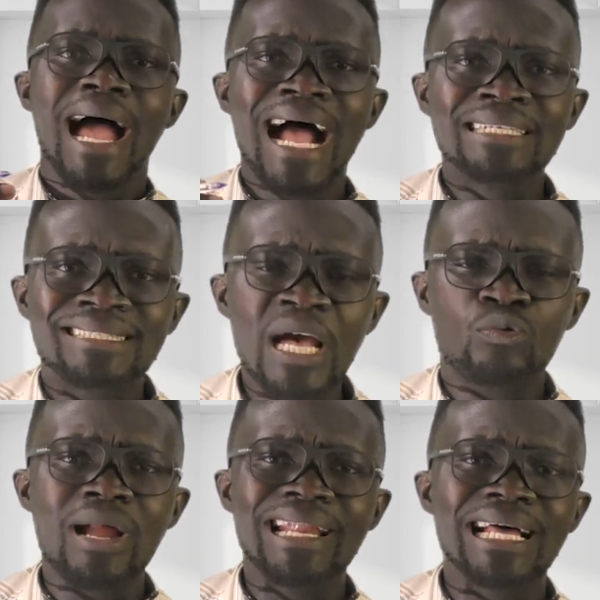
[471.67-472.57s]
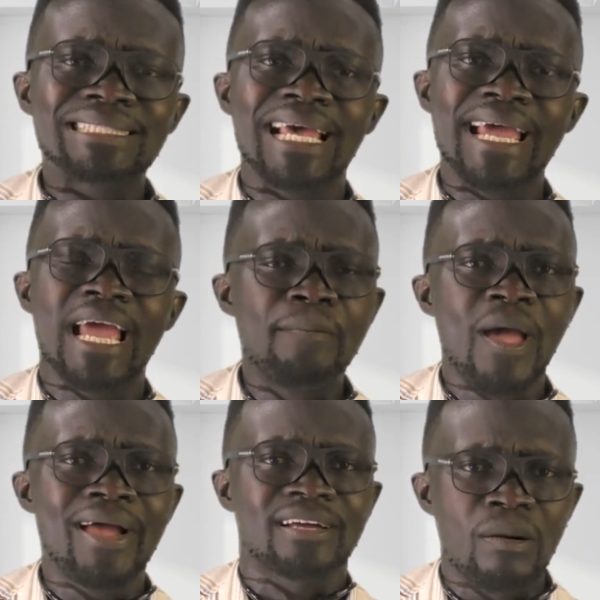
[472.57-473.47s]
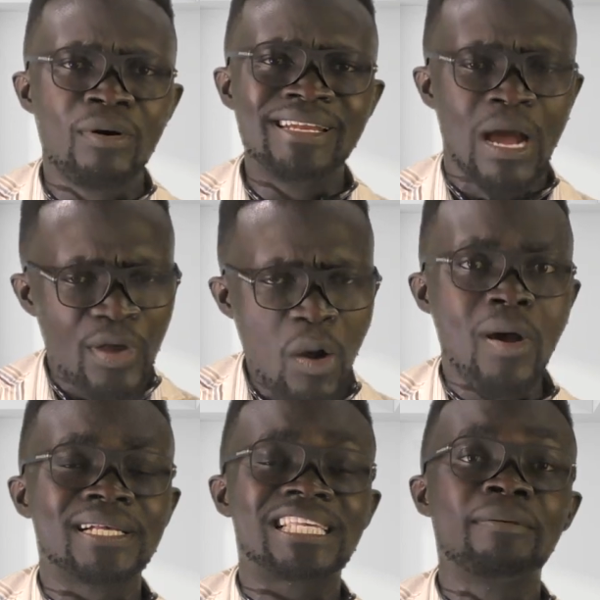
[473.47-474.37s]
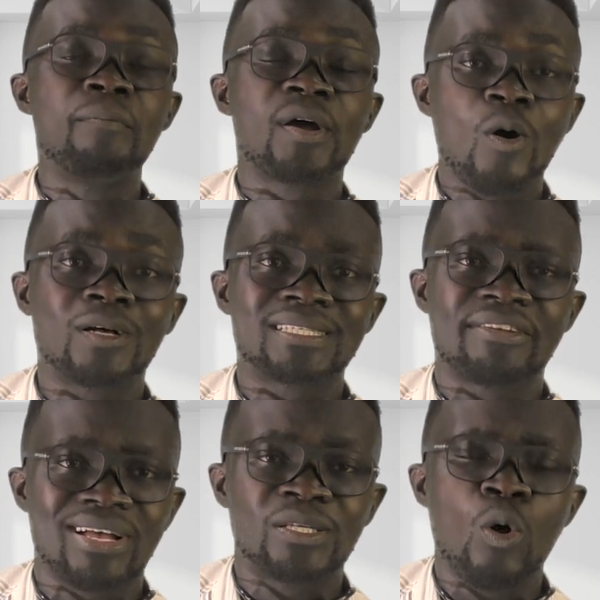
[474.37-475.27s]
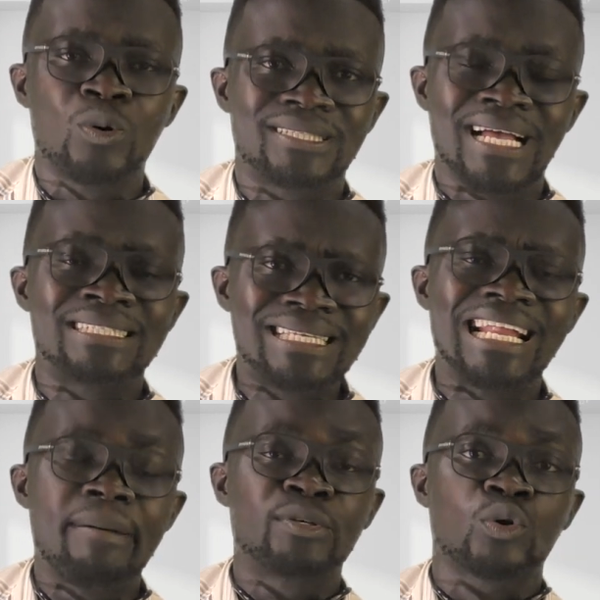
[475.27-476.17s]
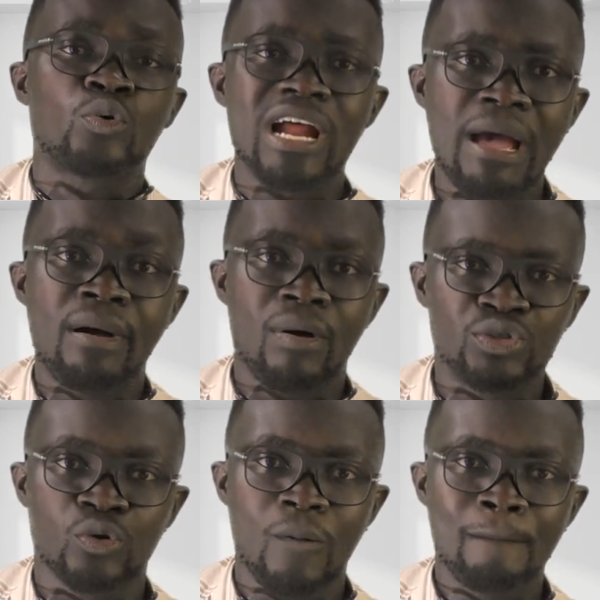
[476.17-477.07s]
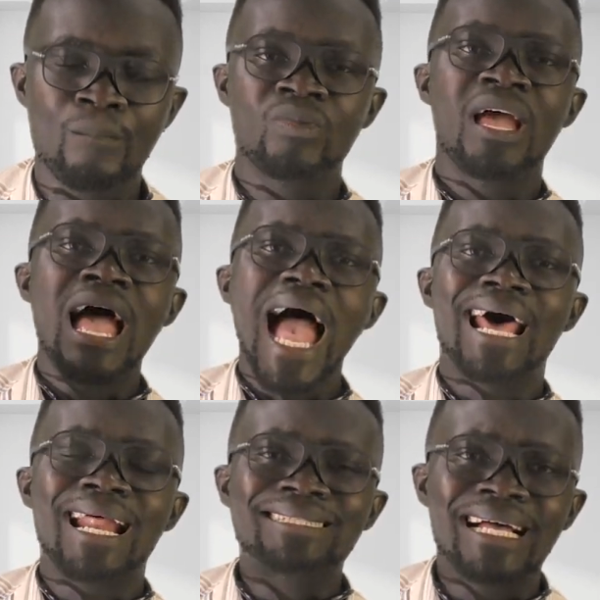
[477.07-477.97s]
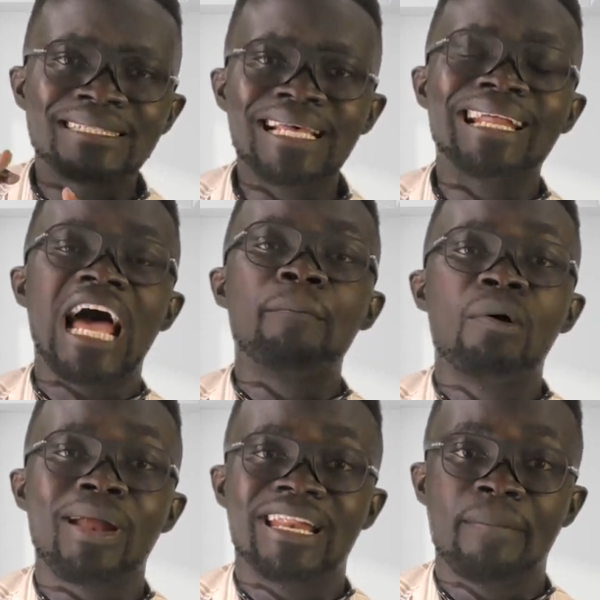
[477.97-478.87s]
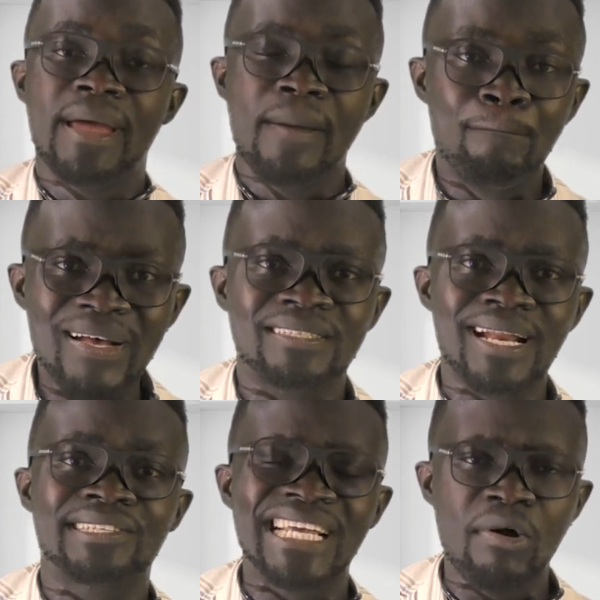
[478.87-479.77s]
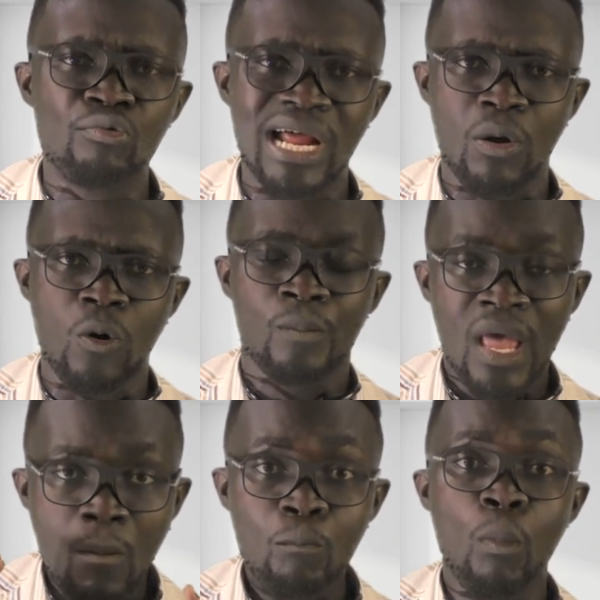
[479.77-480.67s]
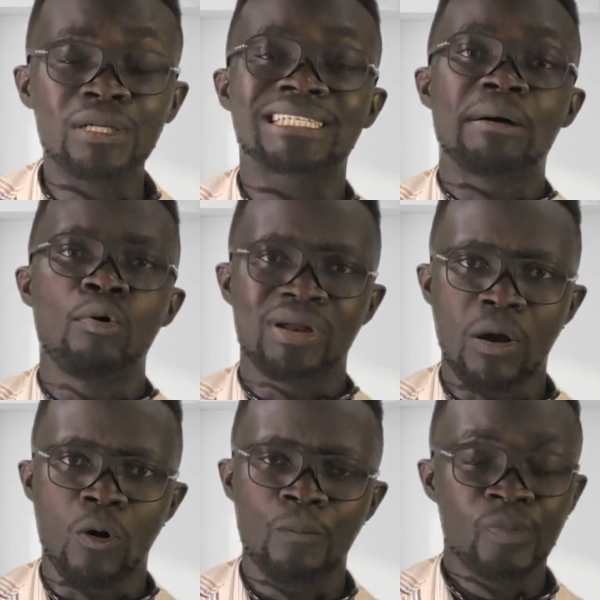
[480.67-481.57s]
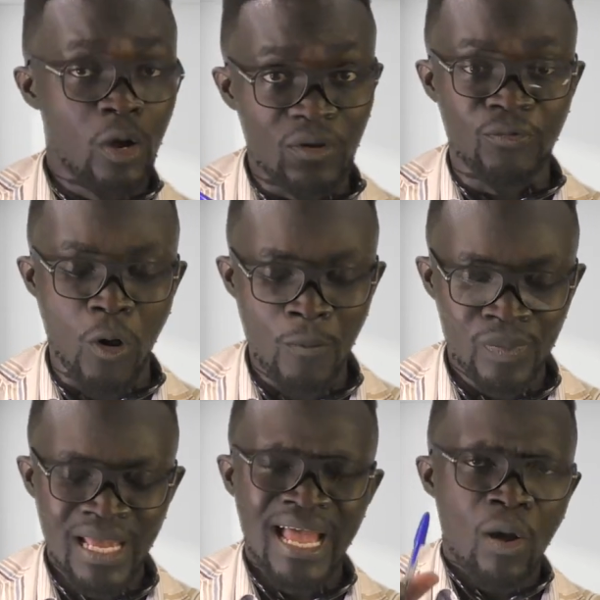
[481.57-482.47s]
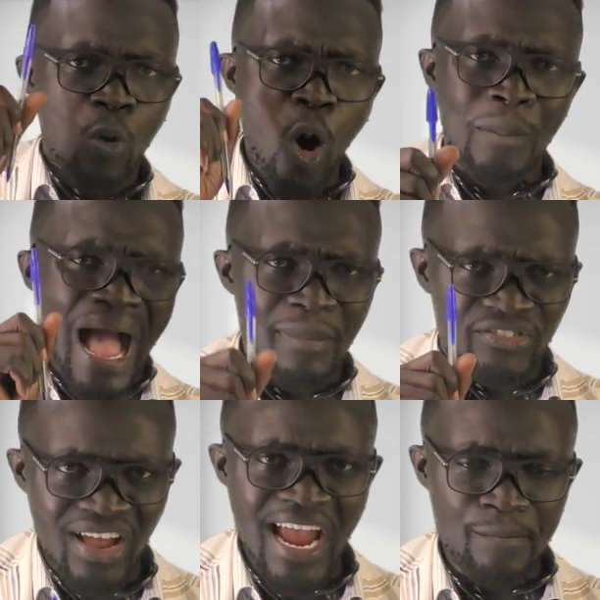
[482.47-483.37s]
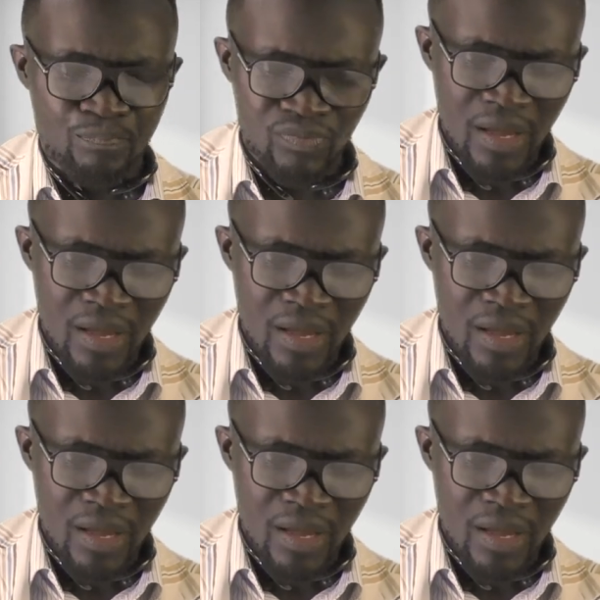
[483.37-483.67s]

And Sakrana say, if you are a Cremonia, we will say because I saw what the Ansan Abesokur Amawaso. And as Ansan Abe ready by Masoret Uraho, Moscow Uraho, or for Oba the Share,